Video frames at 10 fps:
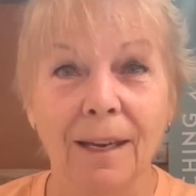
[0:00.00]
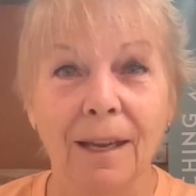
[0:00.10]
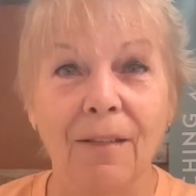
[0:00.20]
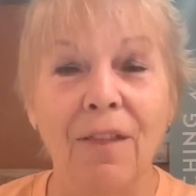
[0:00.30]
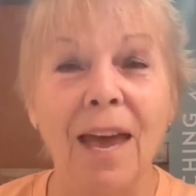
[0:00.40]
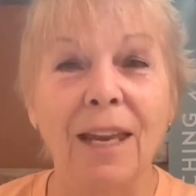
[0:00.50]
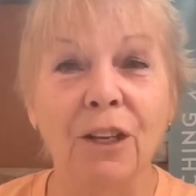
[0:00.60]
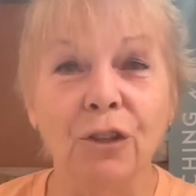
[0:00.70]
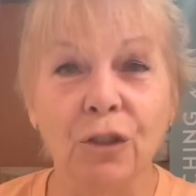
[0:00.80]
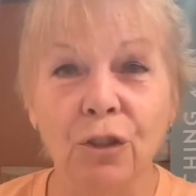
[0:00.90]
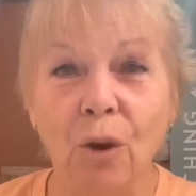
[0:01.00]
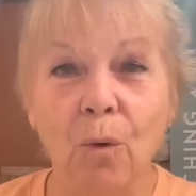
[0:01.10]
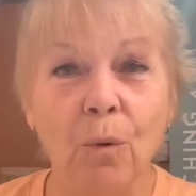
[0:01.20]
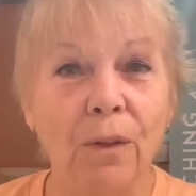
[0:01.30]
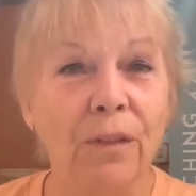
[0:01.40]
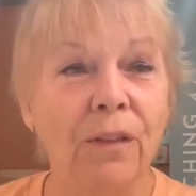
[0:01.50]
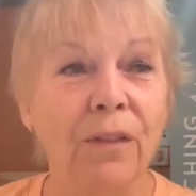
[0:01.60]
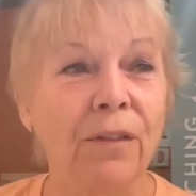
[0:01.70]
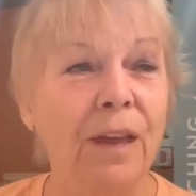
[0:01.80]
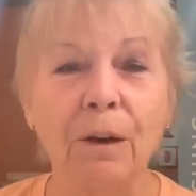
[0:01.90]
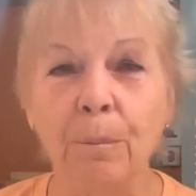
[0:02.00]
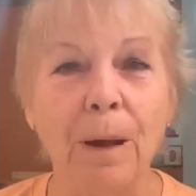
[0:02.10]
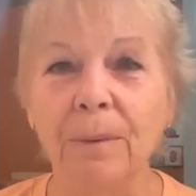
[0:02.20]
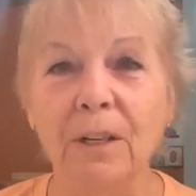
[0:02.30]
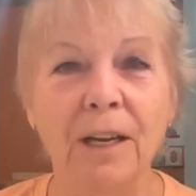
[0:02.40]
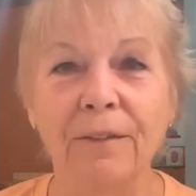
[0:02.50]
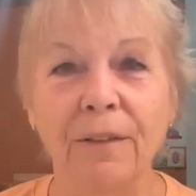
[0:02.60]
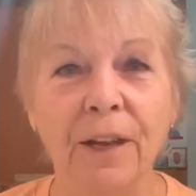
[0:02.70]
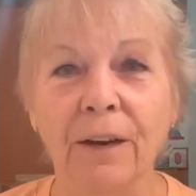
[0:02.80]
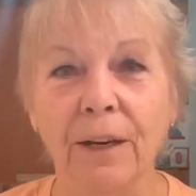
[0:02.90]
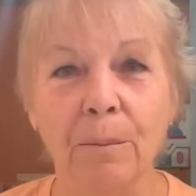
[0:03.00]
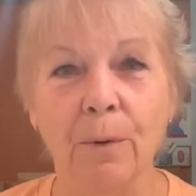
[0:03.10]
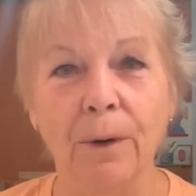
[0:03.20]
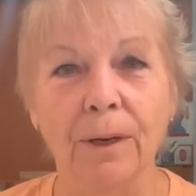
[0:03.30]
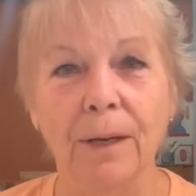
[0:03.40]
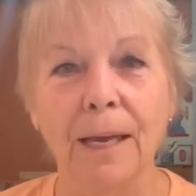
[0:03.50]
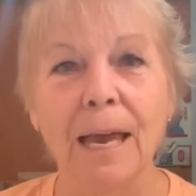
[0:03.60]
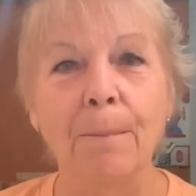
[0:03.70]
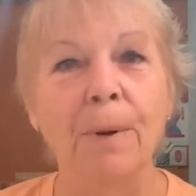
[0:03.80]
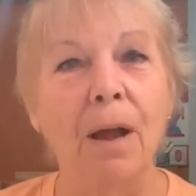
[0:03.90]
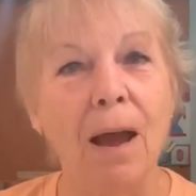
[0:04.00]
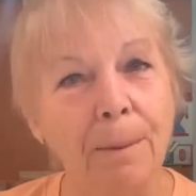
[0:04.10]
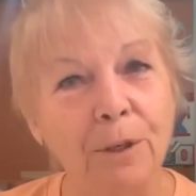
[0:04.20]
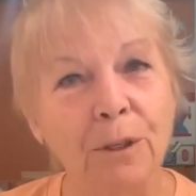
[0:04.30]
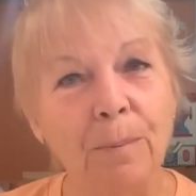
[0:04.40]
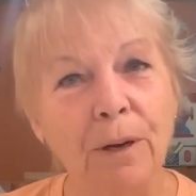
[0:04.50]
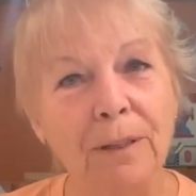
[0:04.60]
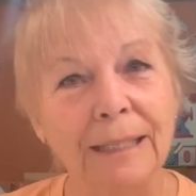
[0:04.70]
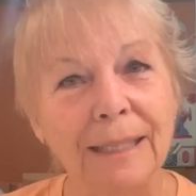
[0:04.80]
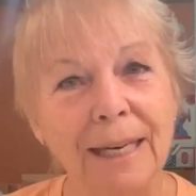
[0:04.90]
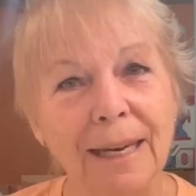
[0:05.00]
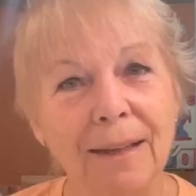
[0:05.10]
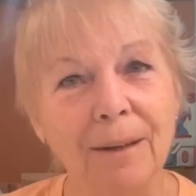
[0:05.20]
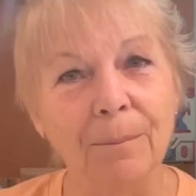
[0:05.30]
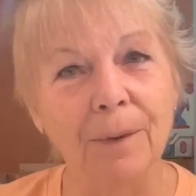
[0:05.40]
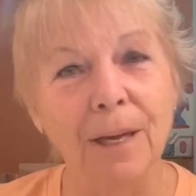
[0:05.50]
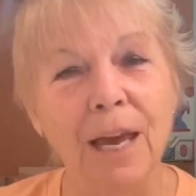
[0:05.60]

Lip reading: That is so, they're probably not even there anymore, but I'm just barely seeing them.